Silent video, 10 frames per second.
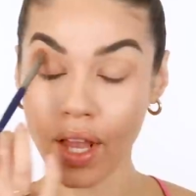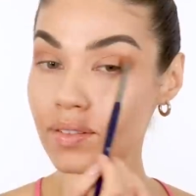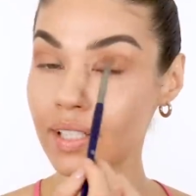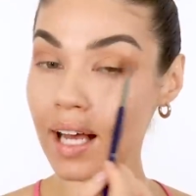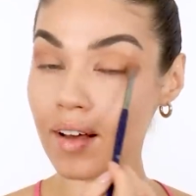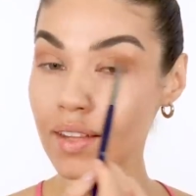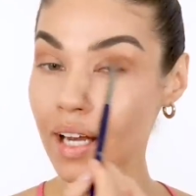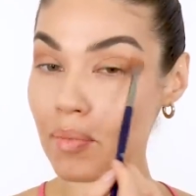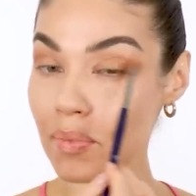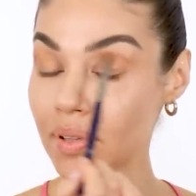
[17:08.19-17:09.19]
So now
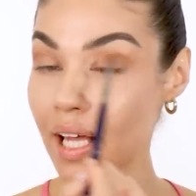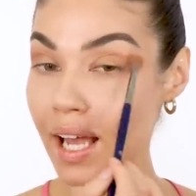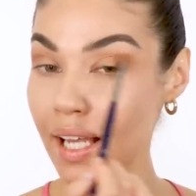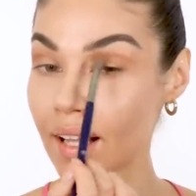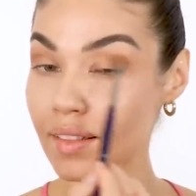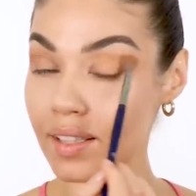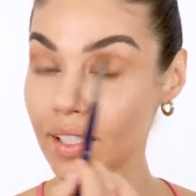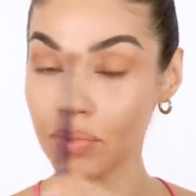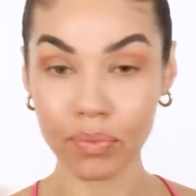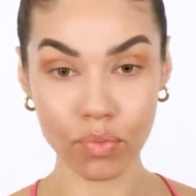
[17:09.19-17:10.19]
that I'm applying a
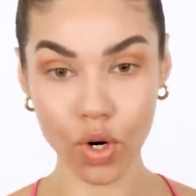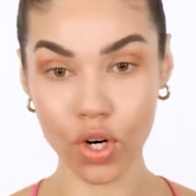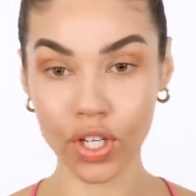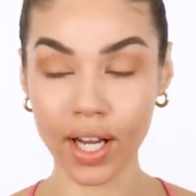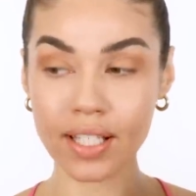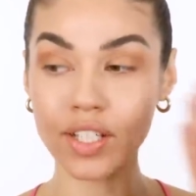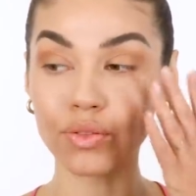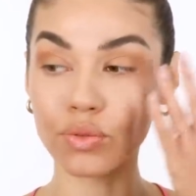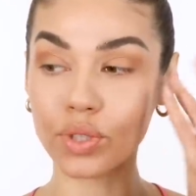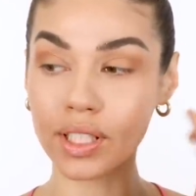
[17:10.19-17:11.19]
little bit more, you guys
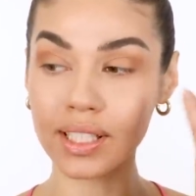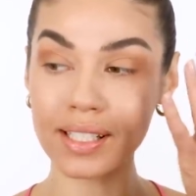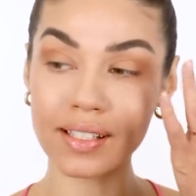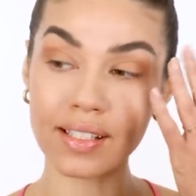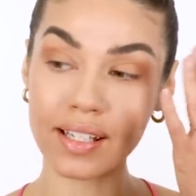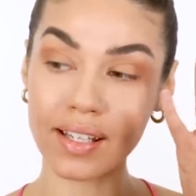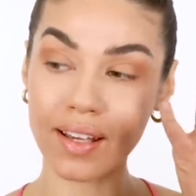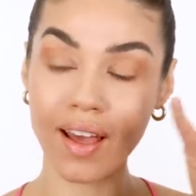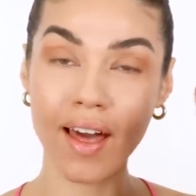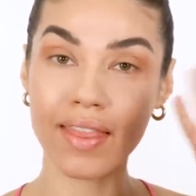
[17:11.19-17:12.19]
could really
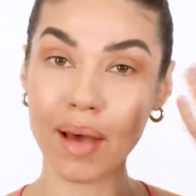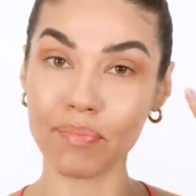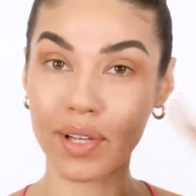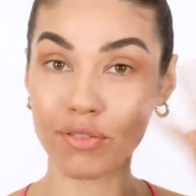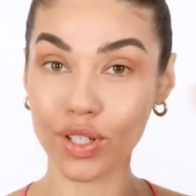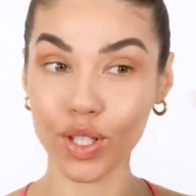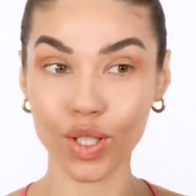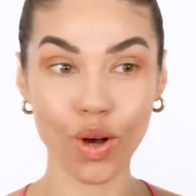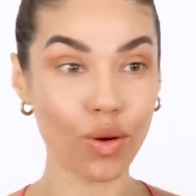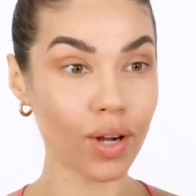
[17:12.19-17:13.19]
see that bit of
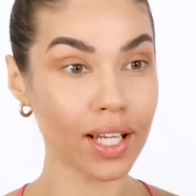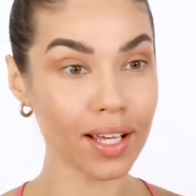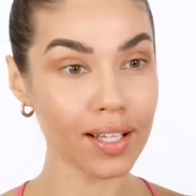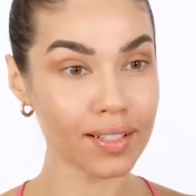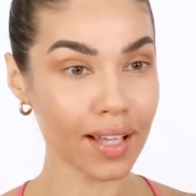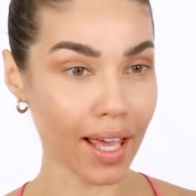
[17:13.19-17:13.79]
glow in it.